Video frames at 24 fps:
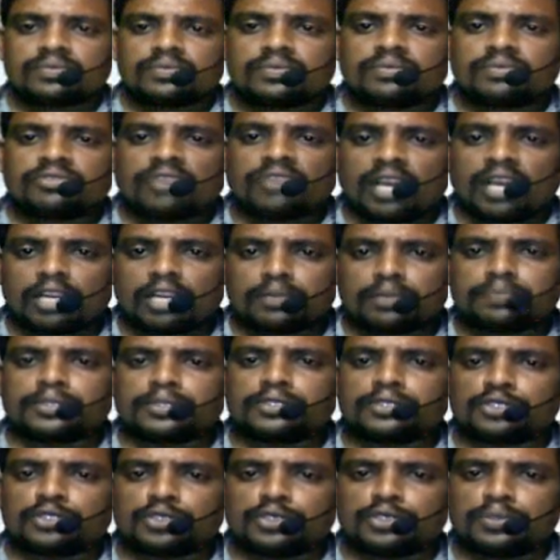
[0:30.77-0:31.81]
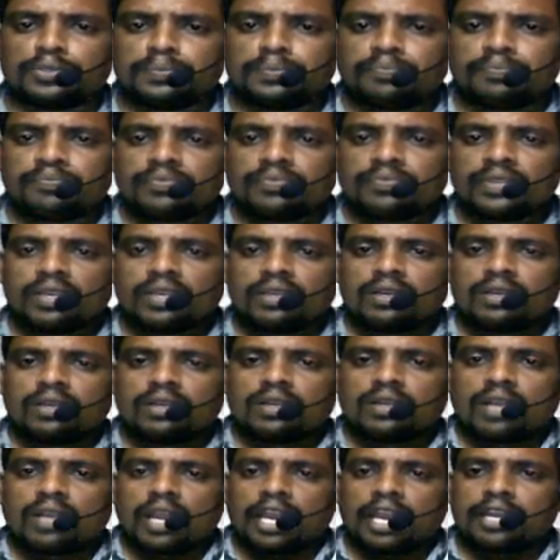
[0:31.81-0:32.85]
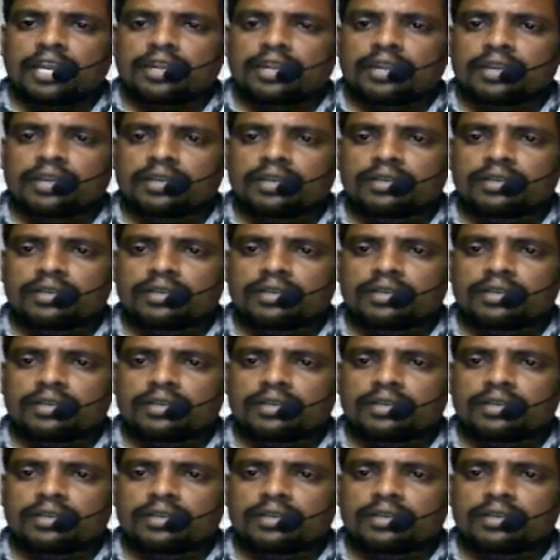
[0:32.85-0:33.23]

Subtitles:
fallopian tube and